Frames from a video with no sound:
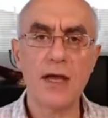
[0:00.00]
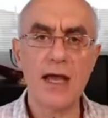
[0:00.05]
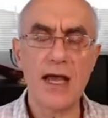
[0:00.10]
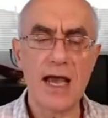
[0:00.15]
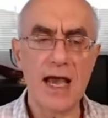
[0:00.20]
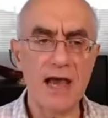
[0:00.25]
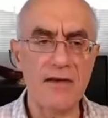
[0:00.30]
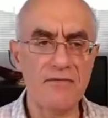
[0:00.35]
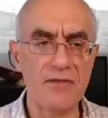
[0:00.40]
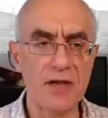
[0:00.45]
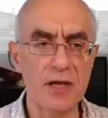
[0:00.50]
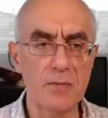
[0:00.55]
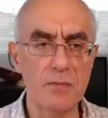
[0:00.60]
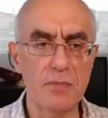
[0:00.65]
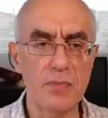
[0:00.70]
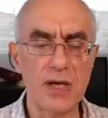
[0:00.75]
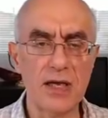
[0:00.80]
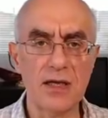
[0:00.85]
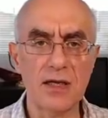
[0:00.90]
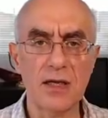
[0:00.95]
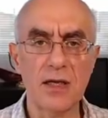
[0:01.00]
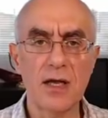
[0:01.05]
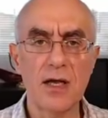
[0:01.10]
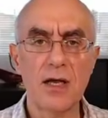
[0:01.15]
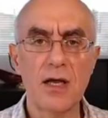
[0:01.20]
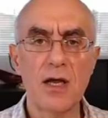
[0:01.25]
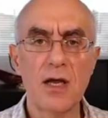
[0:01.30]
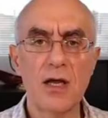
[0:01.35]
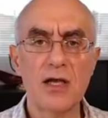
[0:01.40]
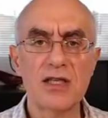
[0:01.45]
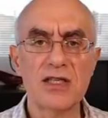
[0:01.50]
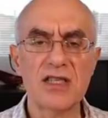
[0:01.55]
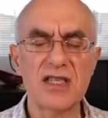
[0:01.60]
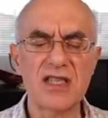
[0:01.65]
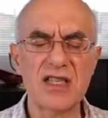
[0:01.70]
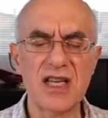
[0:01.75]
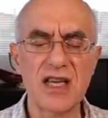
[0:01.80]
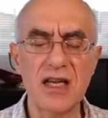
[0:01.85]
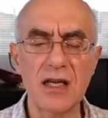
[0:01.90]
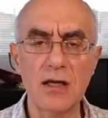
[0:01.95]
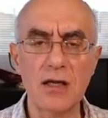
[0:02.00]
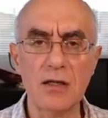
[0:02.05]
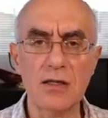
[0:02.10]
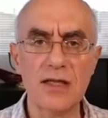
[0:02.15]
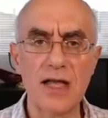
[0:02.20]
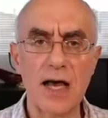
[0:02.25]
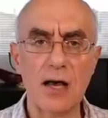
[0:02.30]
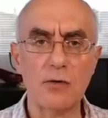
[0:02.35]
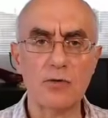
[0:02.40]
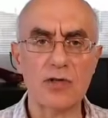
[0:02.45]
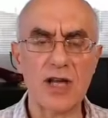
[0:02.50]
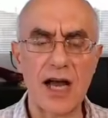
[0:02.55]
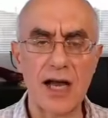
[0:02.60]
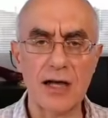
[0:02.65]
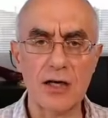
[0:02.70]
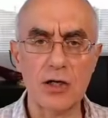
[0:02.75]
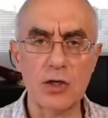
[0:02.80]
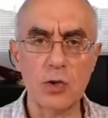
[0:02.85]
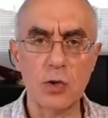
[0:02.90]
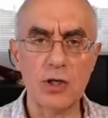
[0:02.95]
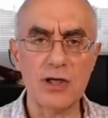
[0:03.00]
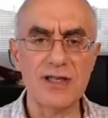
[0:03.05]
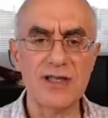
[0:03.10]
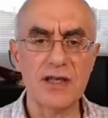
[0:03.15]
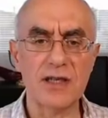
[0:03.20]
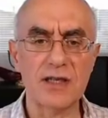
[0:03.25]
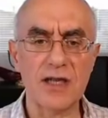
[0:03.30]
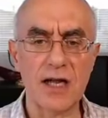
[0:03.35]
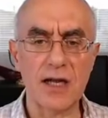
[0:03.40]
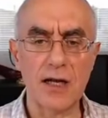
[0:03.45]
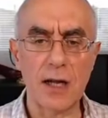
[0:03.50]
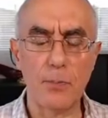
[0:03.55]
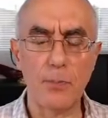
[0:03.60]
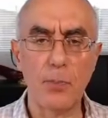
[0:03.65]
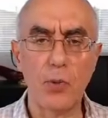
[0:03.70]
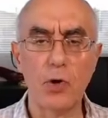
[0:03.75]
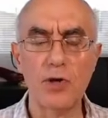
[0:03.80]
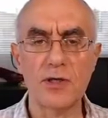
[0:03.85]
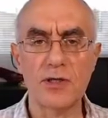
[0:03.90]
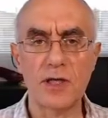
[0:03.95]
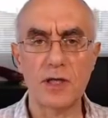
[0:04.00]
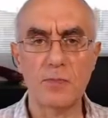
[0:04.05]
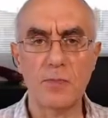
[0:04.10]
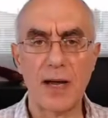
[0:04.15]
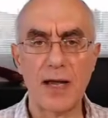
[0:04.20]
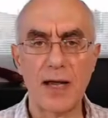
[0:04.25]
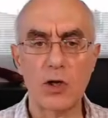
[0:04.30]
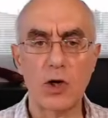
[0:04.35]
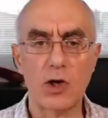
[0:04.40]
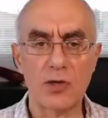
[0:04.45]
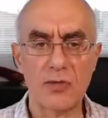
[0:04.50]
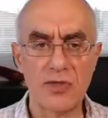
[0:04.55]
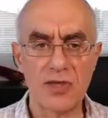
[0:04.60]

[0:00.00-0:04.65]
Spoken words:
having been singled out, anointed, and appointed by God.